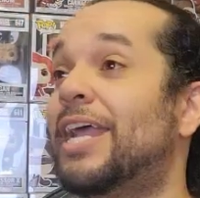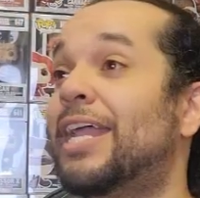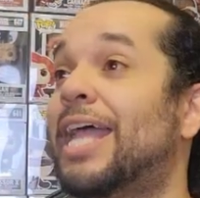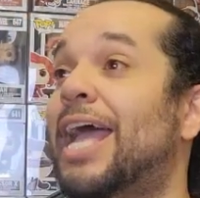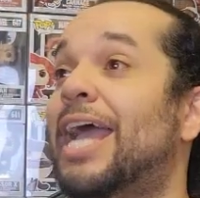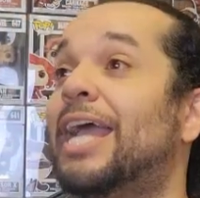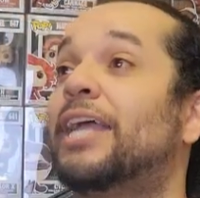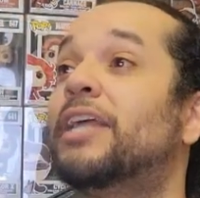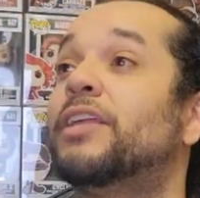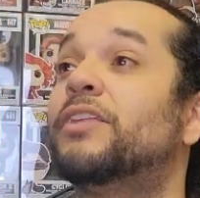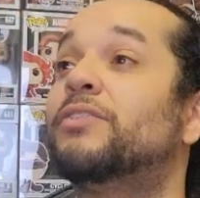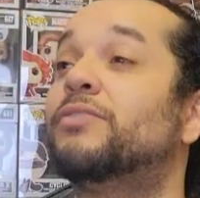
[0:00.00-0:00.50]
and
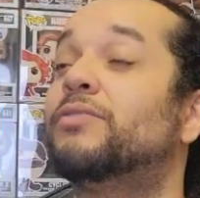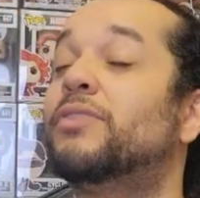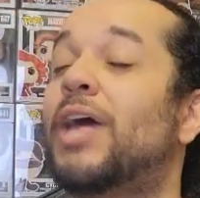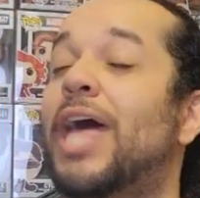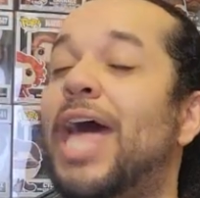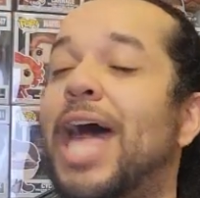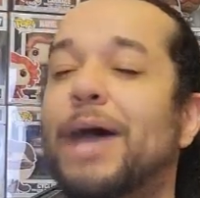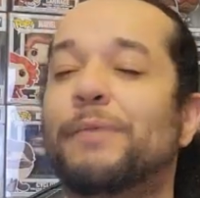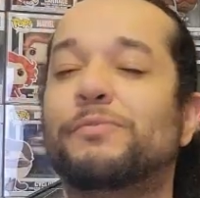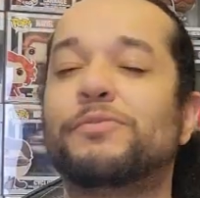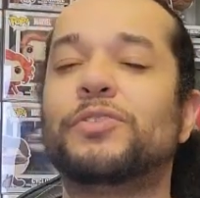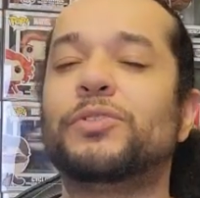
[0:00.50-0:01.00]
I could
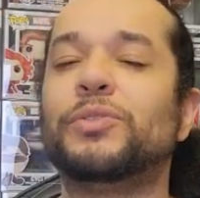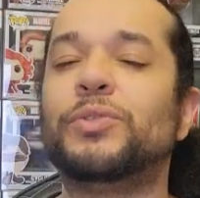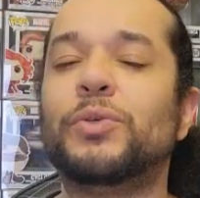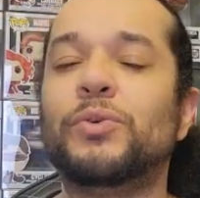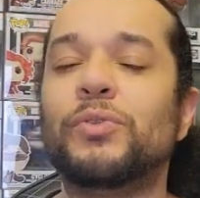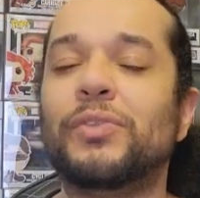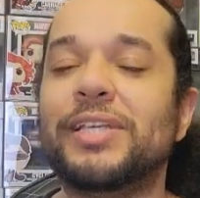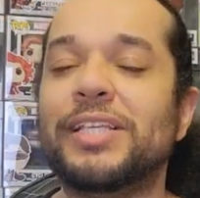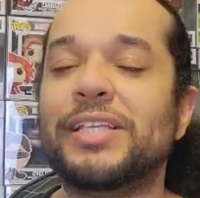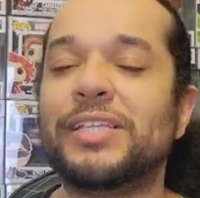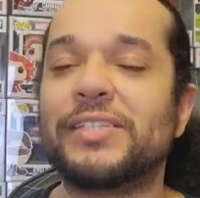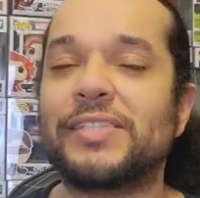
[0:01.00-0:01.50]

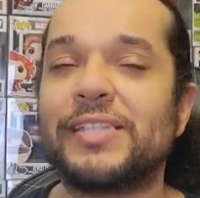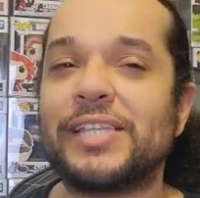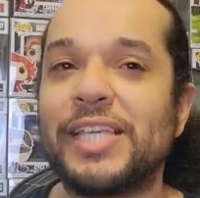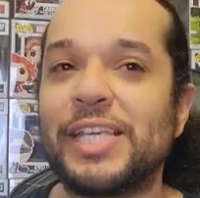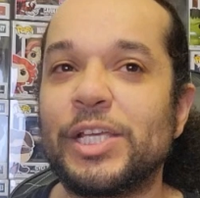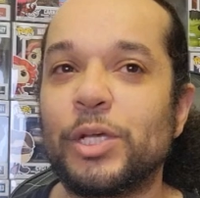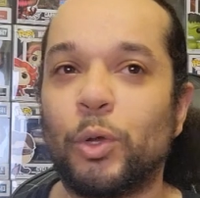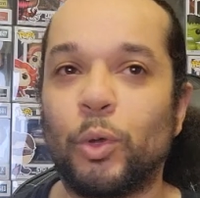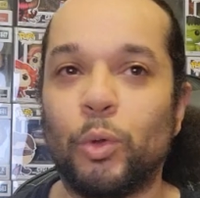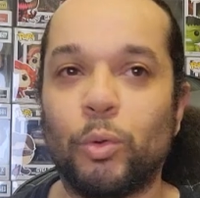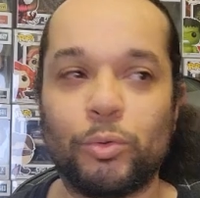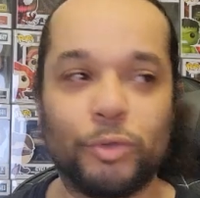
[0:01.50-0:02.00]
absolutely
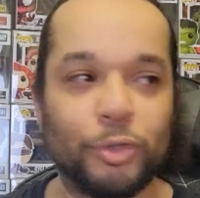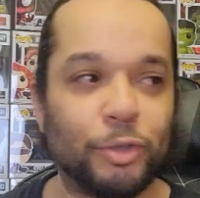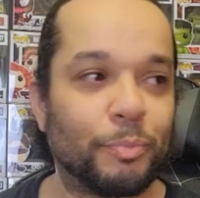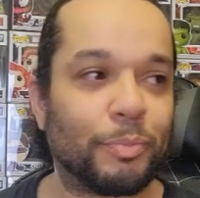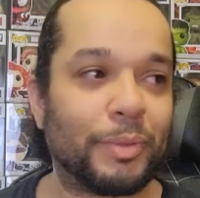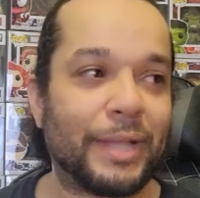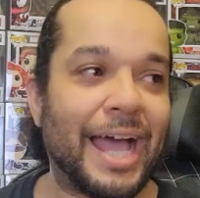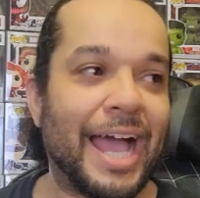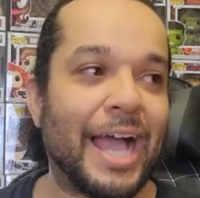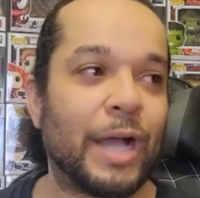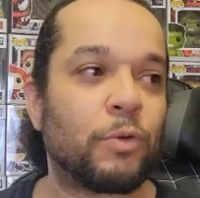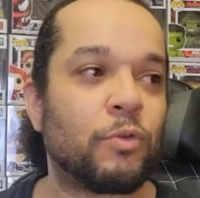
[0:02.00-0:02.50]
see older
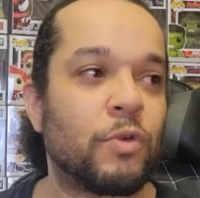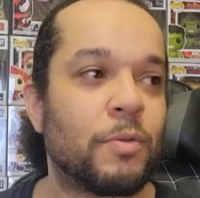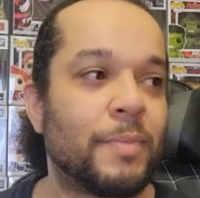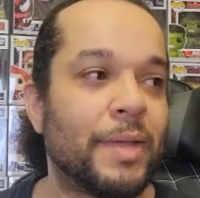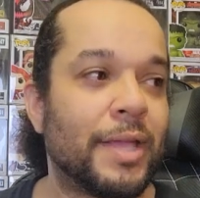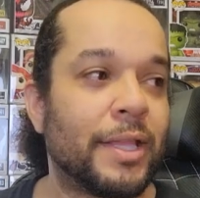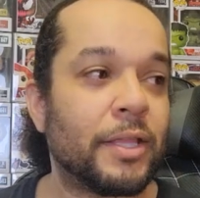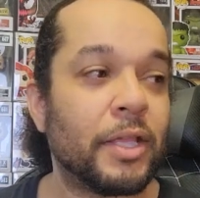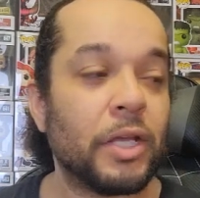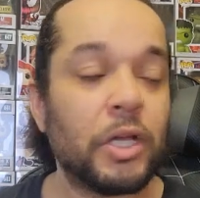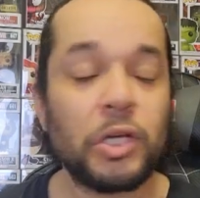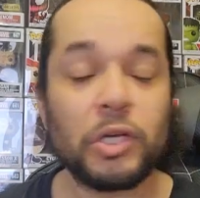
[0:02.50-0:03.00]
black
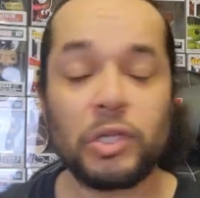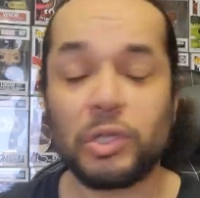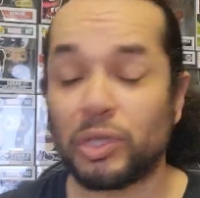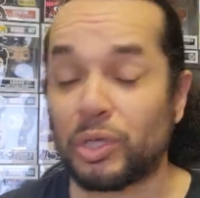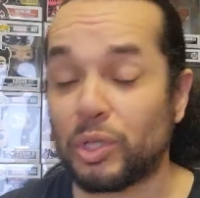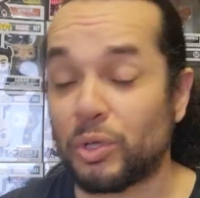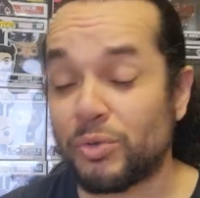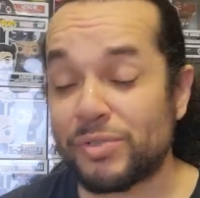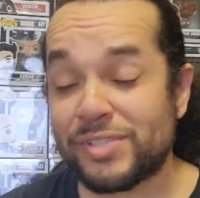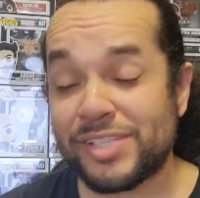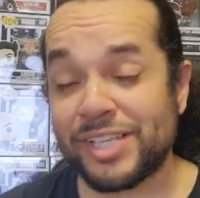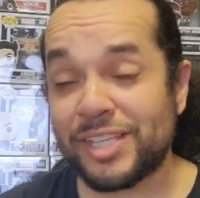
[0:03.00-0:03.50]
women
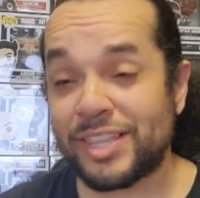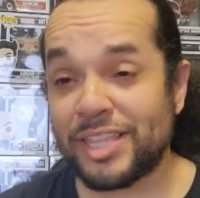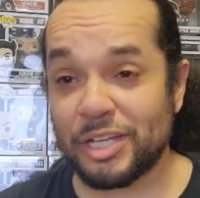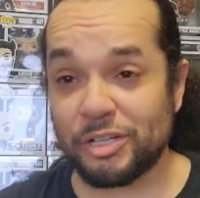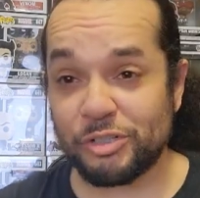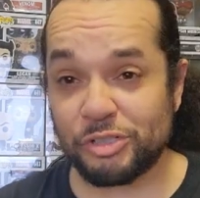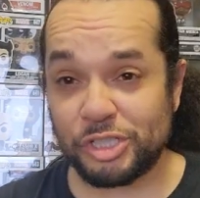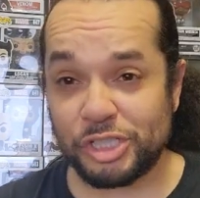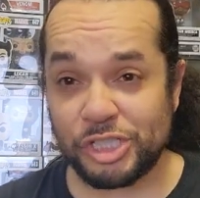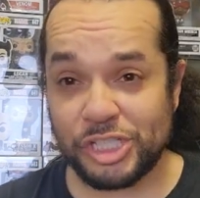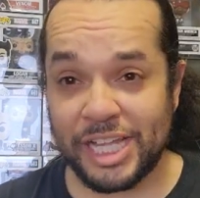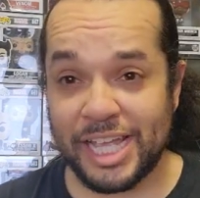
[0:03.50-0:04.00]
losing
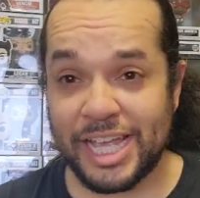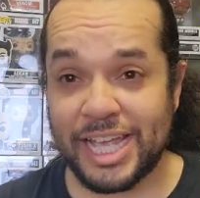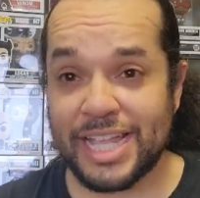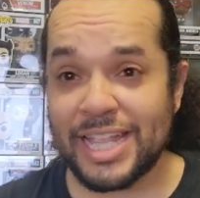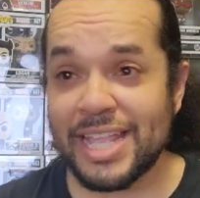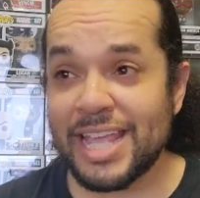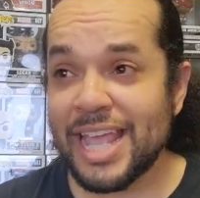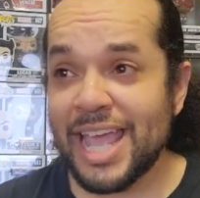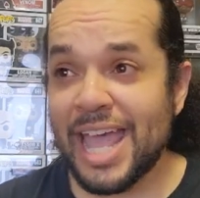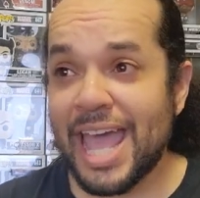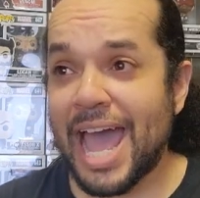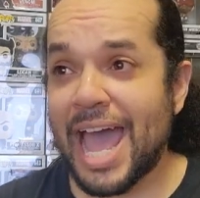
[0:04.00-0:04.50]
their
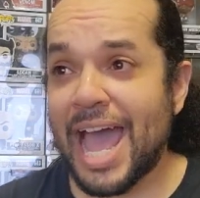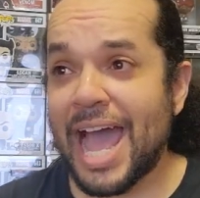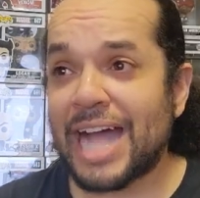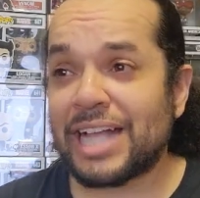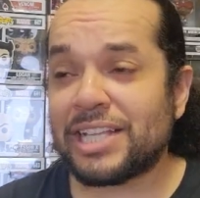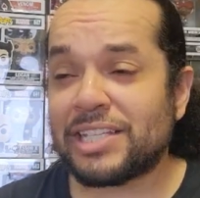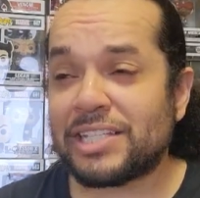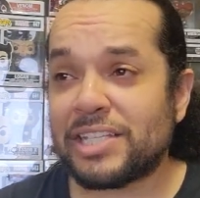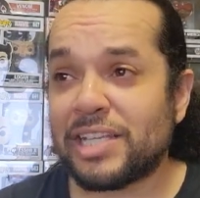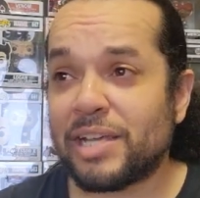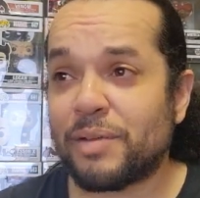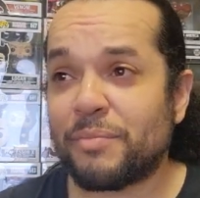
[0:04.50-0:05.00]
shit
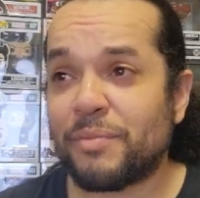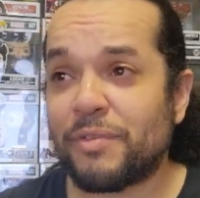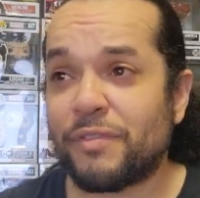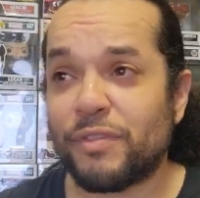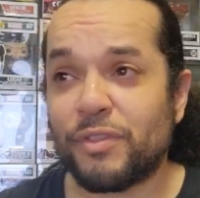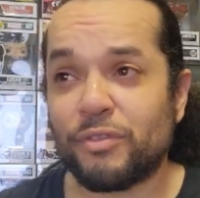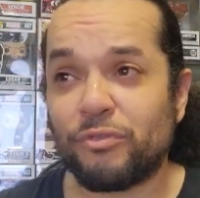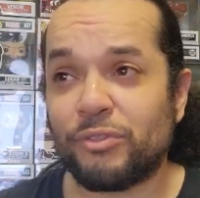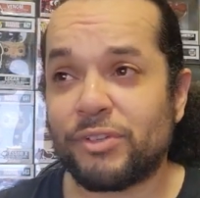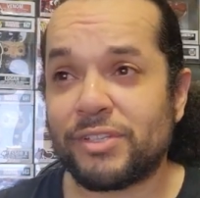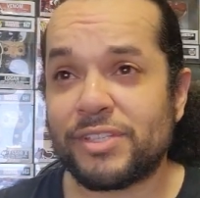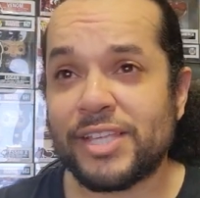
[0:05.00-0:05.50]
at some of
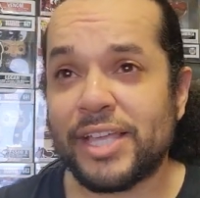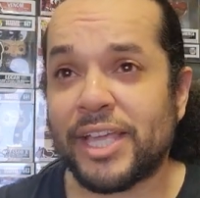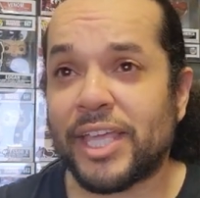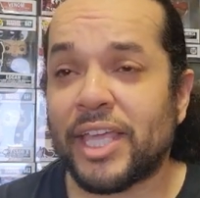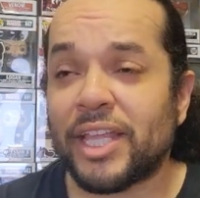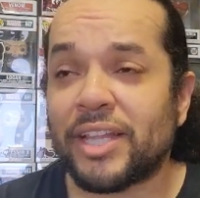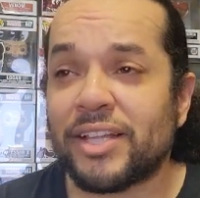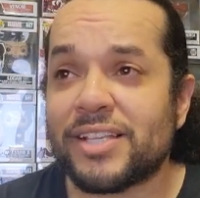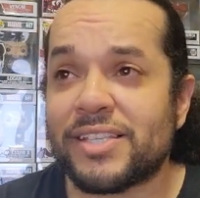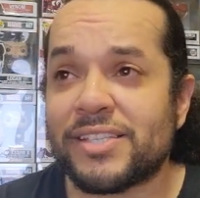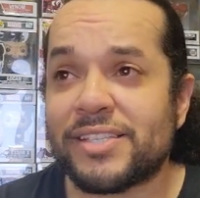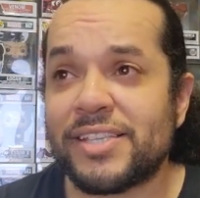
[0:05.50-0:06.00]
the
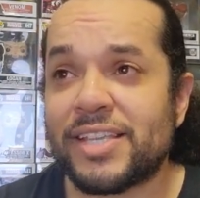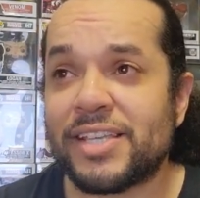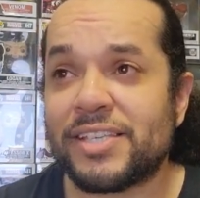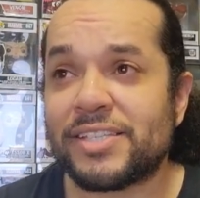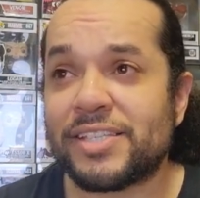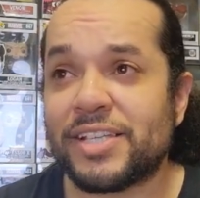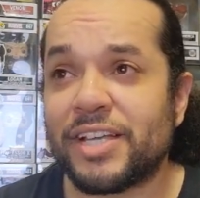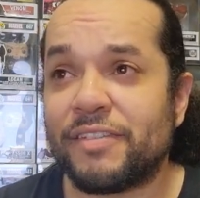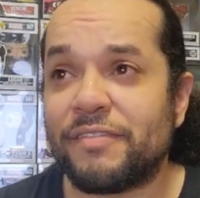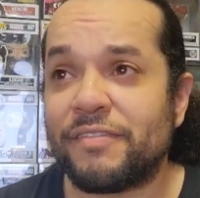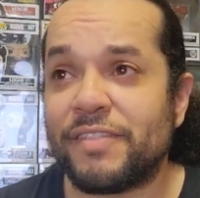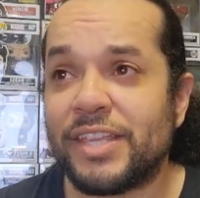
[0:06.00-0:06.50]

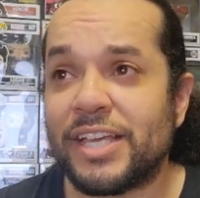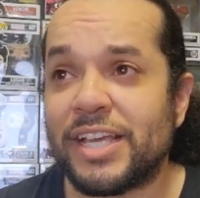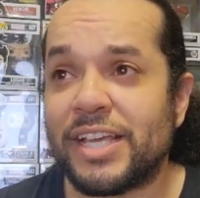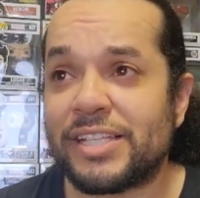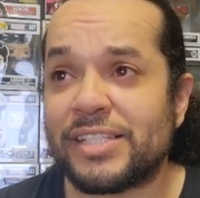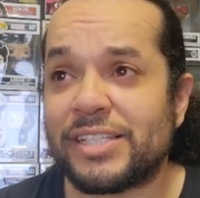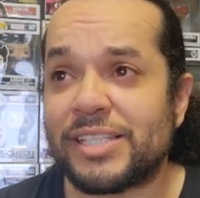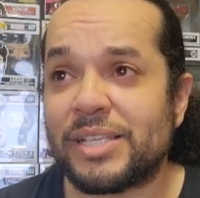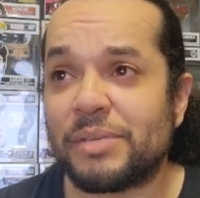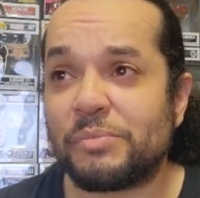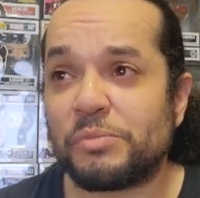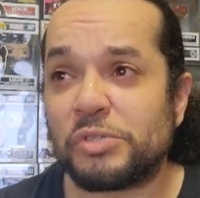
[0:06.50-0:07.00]
ridiculousness of
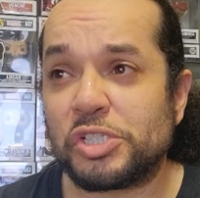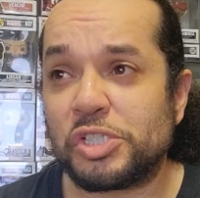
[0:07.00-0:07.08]
this,